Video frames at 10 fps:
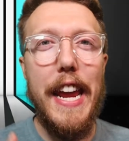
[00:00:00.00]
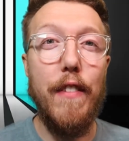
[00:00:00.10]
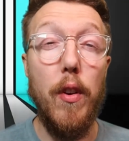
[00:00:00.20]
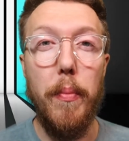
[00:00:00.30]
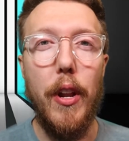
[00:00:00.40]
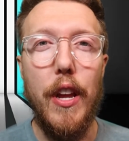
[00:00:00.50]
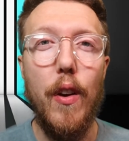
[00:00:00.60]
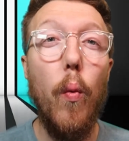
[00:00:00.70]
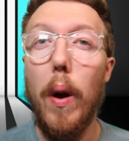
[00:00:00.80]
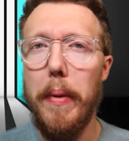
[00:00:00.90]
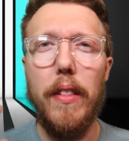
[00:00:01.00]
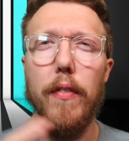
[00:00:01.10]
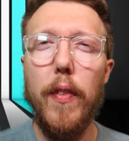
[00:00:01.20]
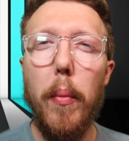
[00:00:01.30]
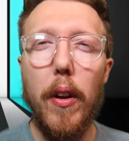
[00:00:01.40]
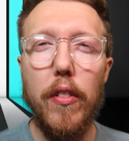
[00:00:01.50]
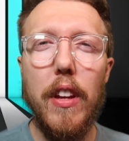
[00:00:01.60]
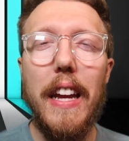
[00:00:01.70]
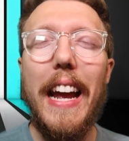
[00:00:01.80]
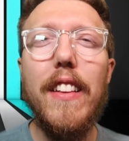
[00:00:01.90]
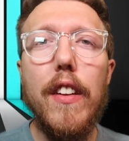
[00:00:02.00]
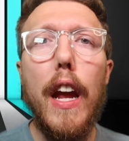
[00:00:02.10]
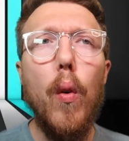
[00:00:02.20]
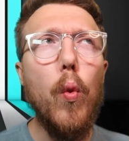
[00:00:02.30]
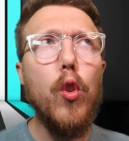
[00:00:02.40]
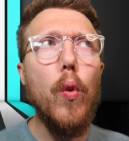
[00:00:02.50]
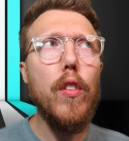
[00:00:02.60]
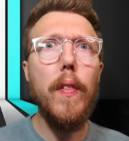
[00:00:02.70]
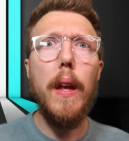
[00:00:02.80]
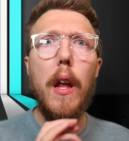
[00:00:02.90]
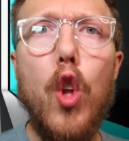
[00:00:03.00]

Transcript: Hey everybody, welcome back to Film Artsy, and today we're doing something